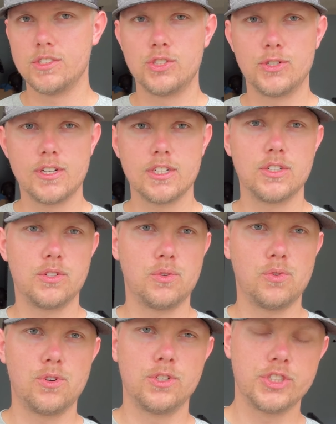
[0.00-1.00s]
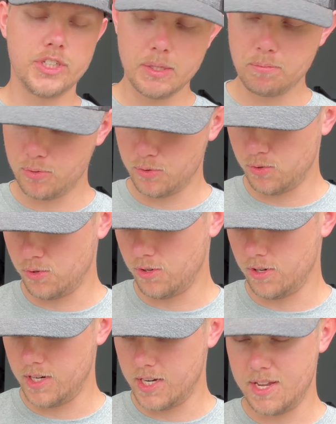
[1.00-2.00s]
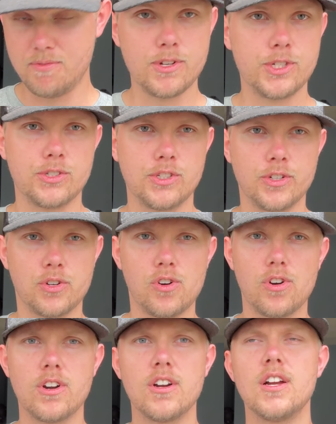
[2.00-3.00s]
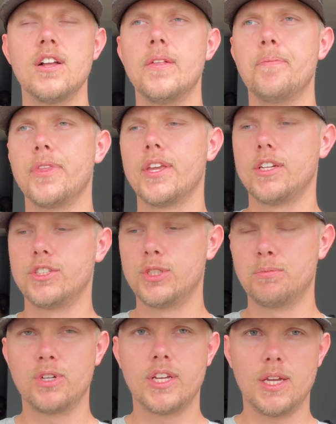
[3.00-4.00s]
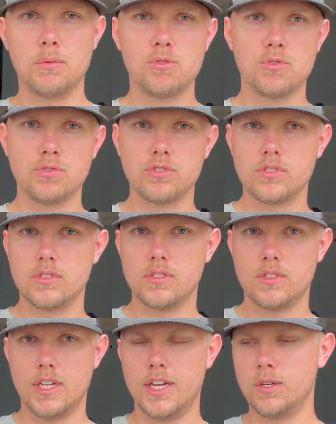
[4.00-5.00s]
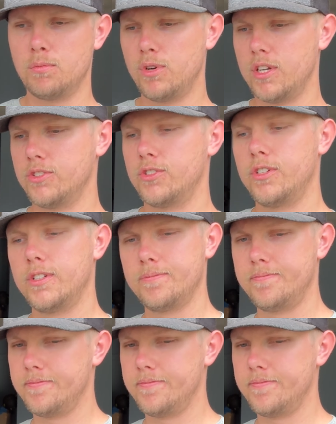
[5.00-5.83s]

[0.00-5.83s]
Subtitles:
truck or Jeep, or even just your car. Jumper cables, air compressor,